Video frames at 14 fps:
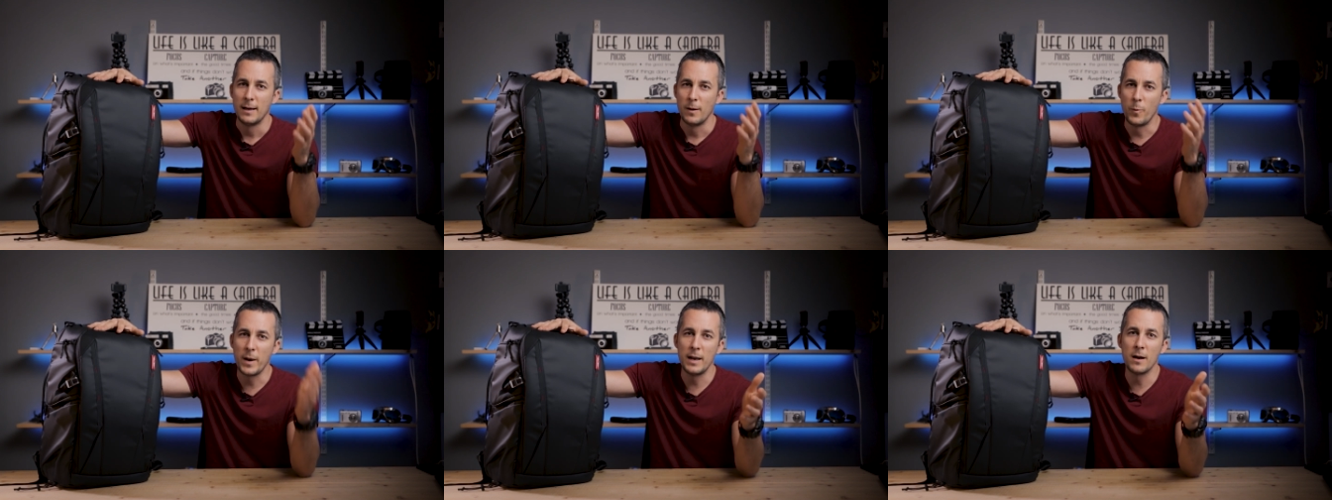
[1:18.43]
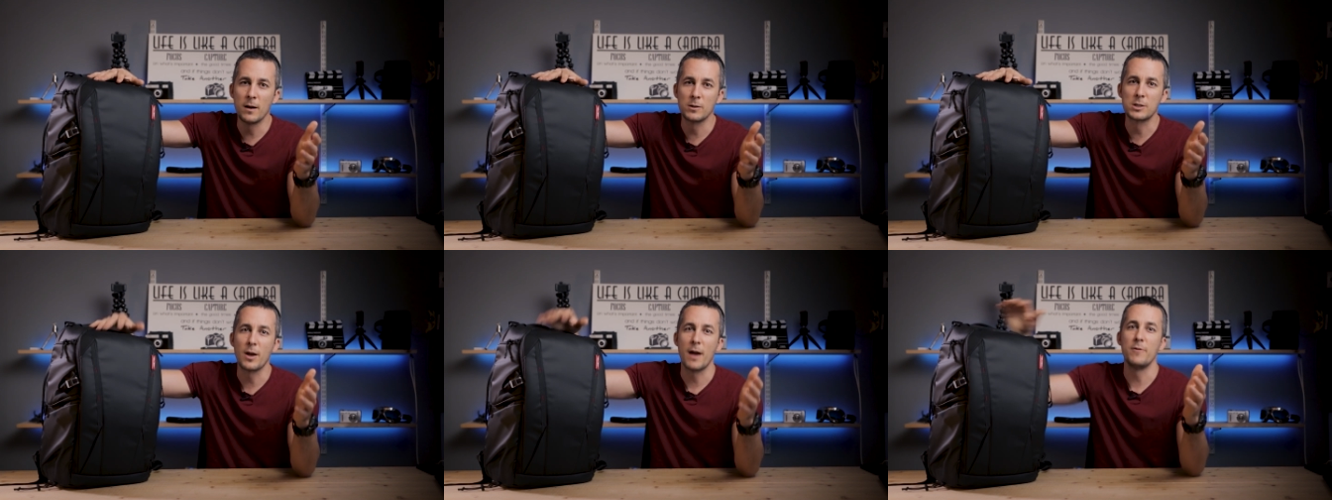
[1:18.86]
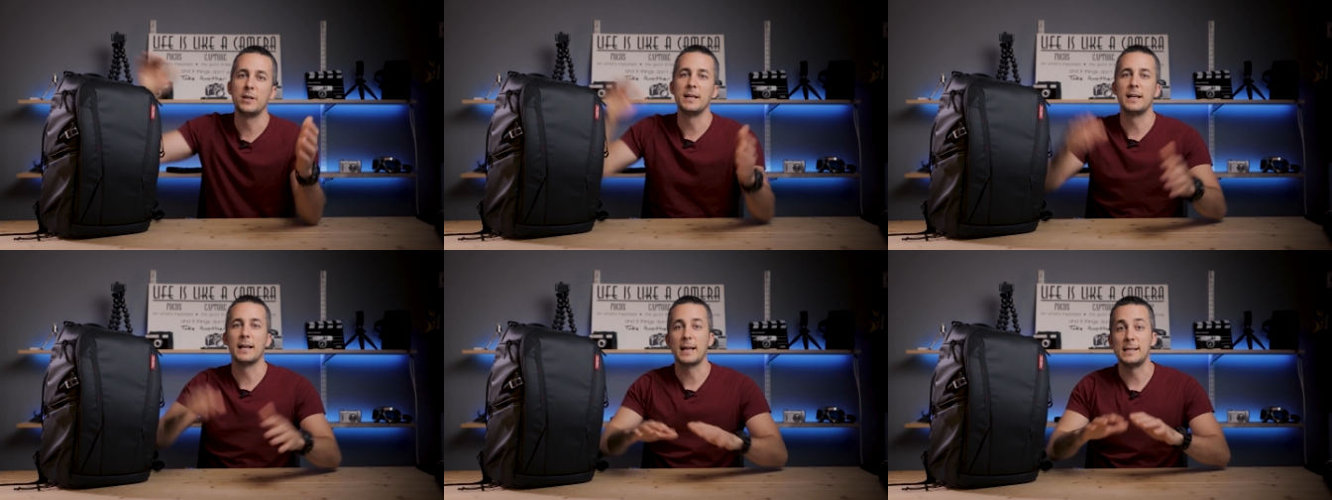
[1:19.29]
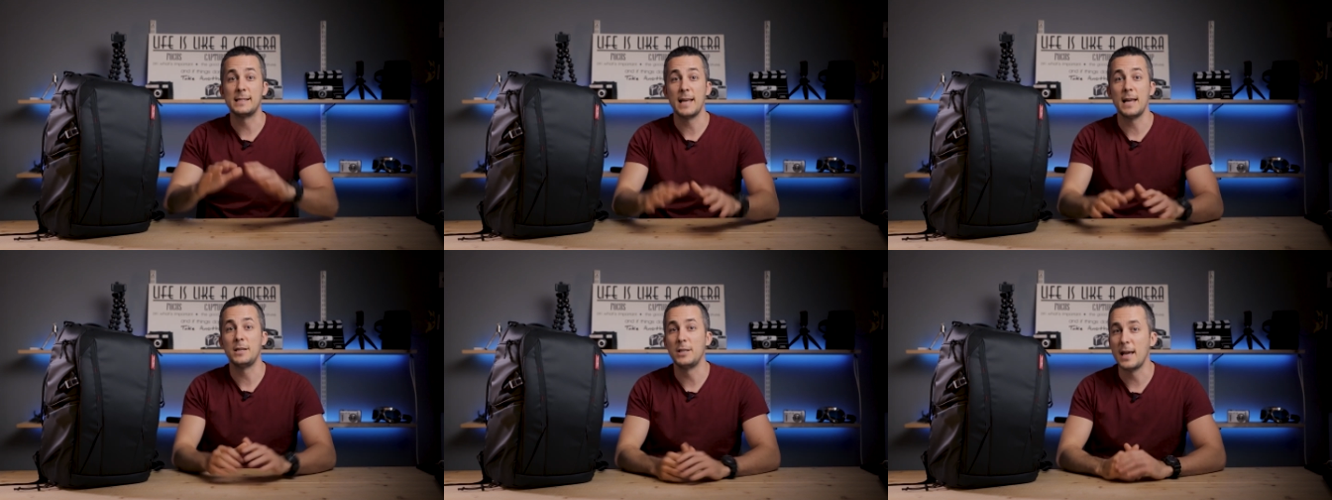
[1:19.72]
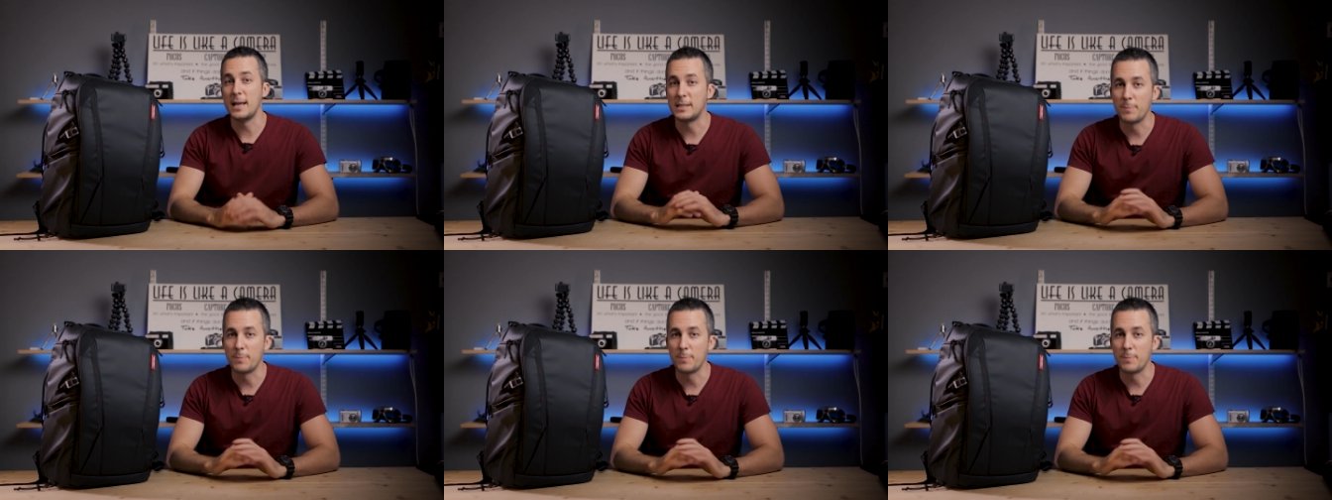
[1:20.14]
video, so everything that I say today,